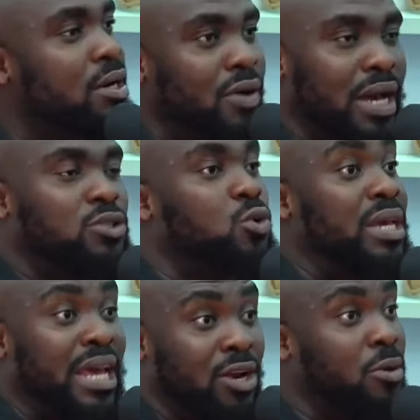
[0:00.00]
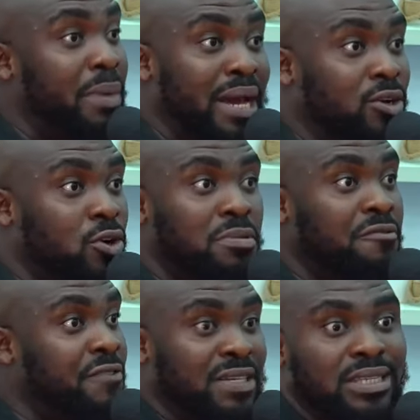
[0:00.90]
Right? So he ended up buying the
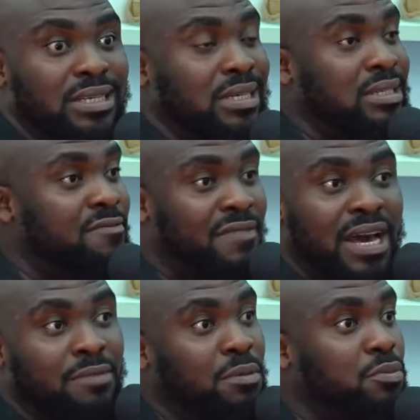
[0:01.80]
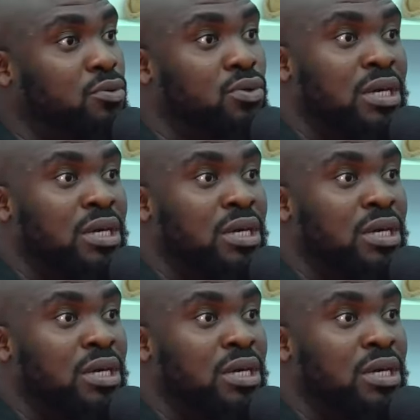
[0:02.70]
company. First thing he did, fired people,